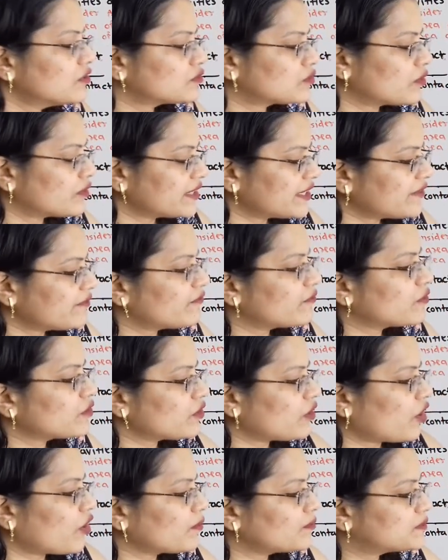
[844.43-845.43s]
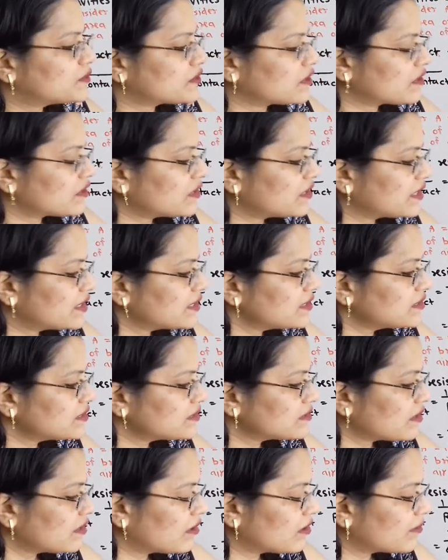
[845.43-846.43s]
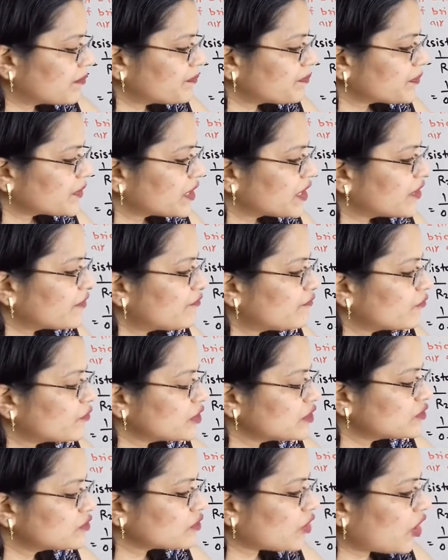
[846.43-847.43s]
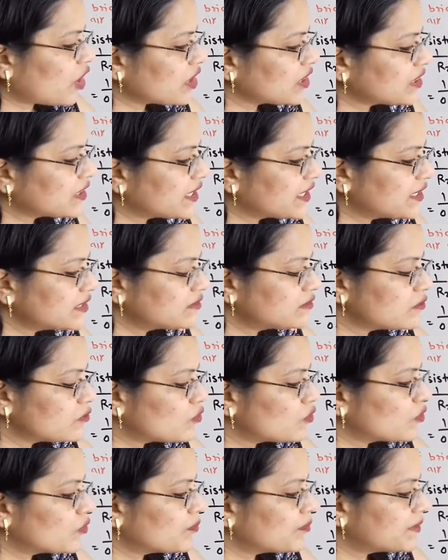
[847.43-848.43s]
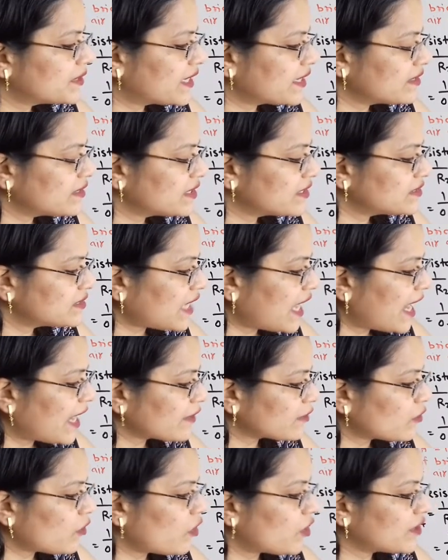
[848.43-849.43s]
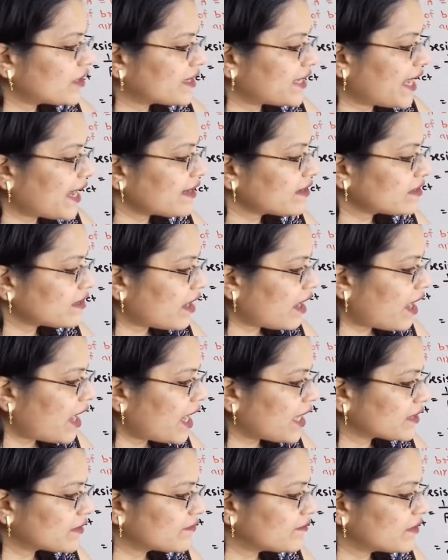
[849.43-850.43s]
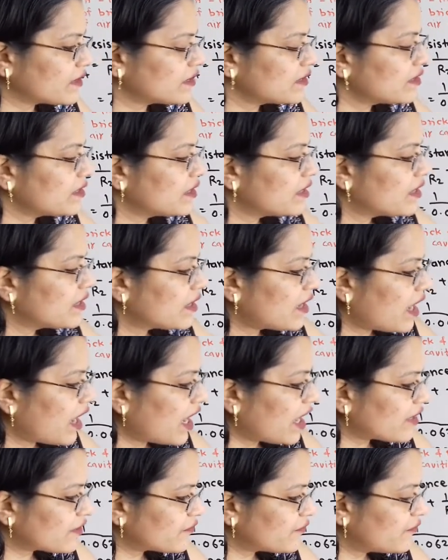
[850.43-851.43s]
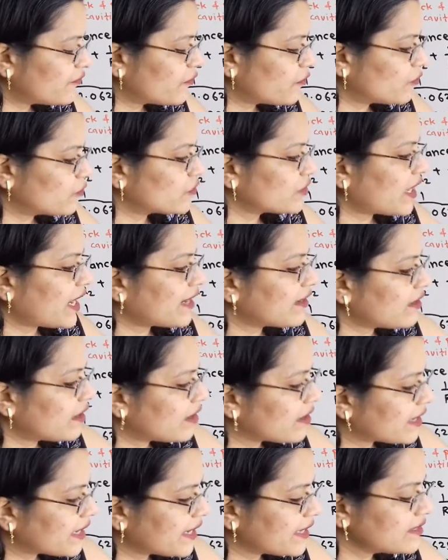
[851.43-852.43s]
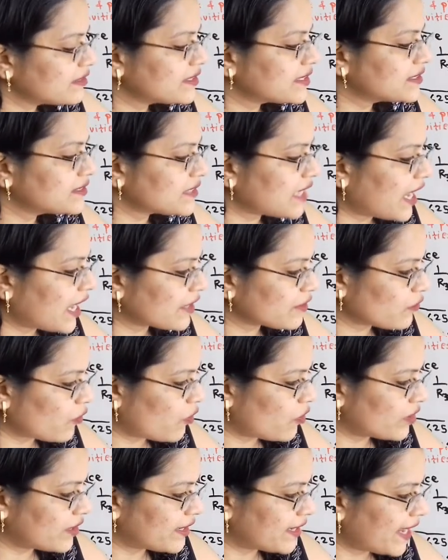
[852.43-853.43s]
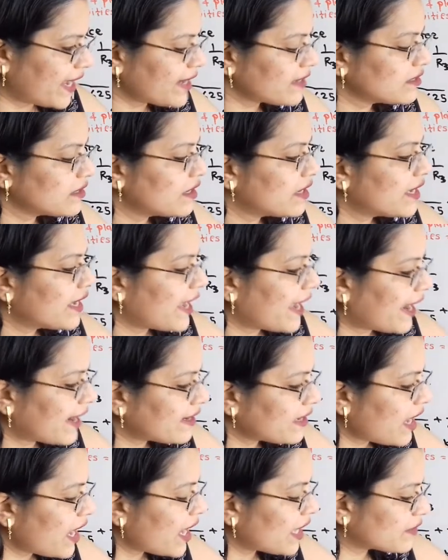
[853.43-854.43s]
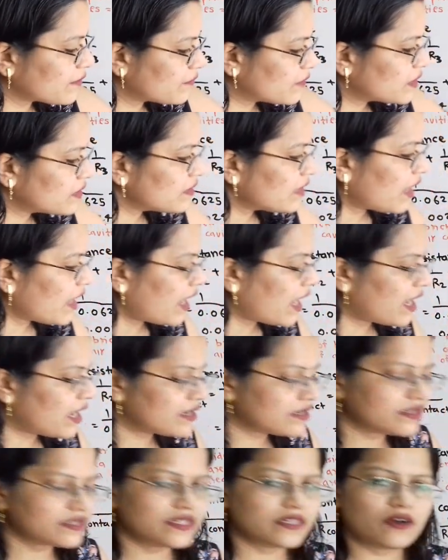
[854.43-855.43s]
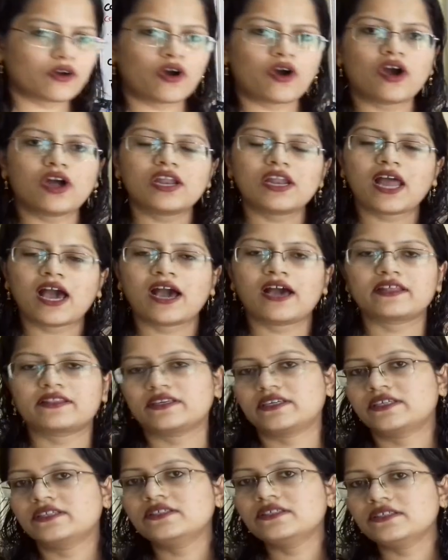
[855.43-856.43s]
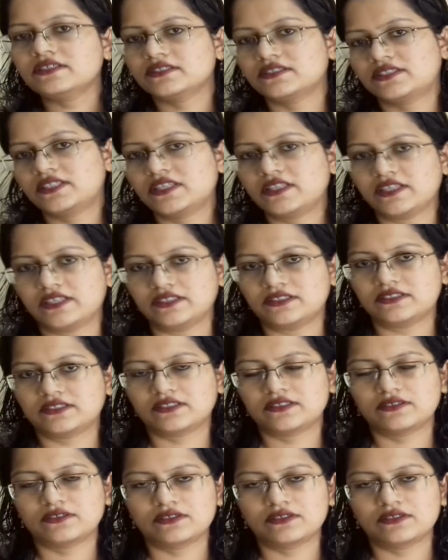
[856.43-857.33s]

So if we observe this, if we solve this loop, then this R contact R1, R4 and again this R contact and R1 are all are in series.